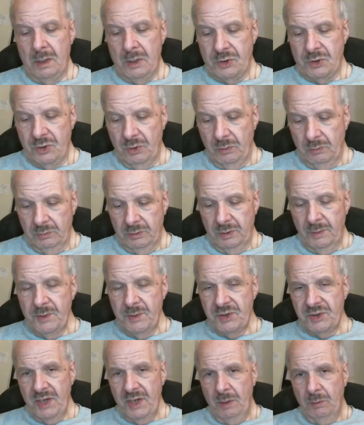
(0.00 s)
So let me
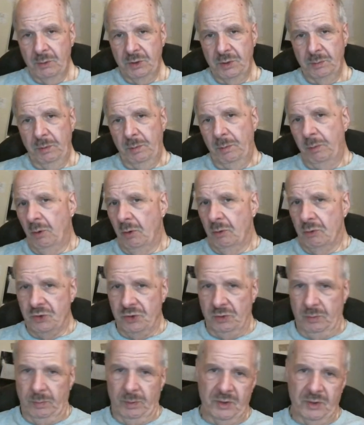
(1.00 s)
start with the
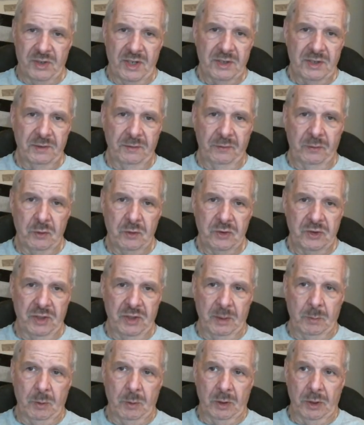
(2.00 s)
proposal, because that's the first
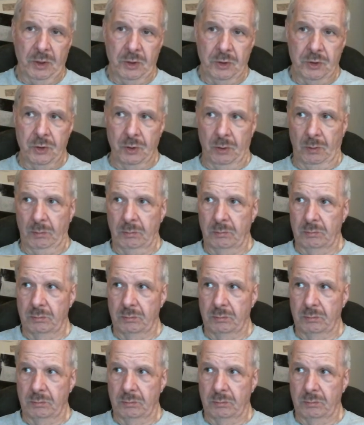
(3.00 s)
thing we're going to do.